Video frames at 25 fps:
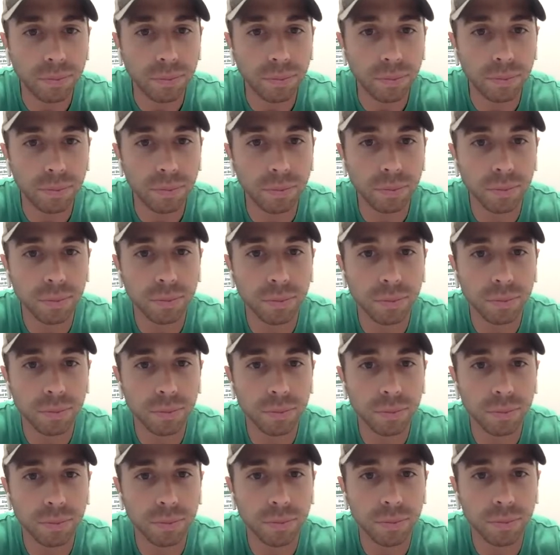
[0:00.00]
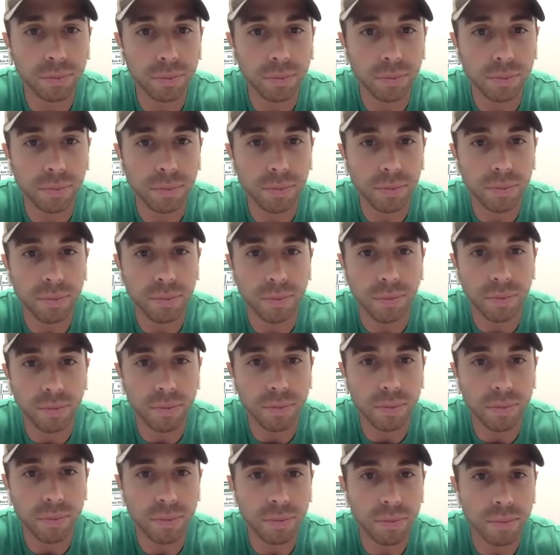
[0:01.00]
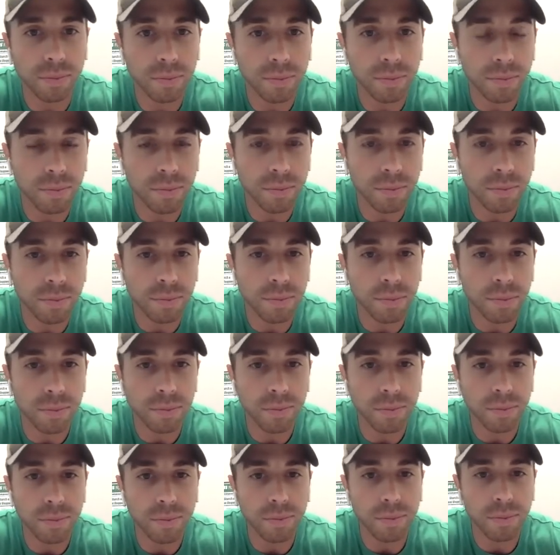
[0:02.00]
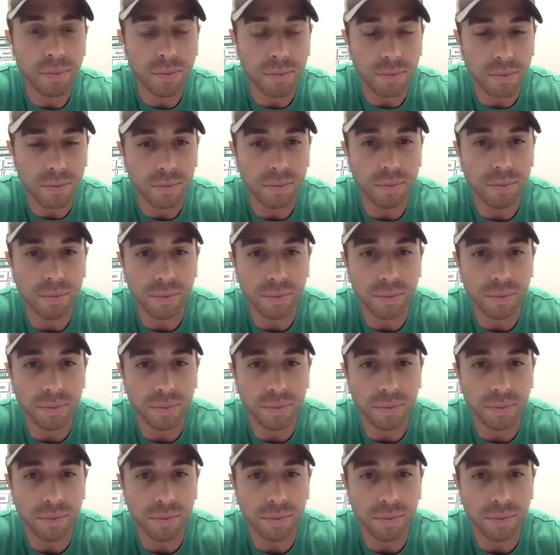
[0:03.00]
[no speech]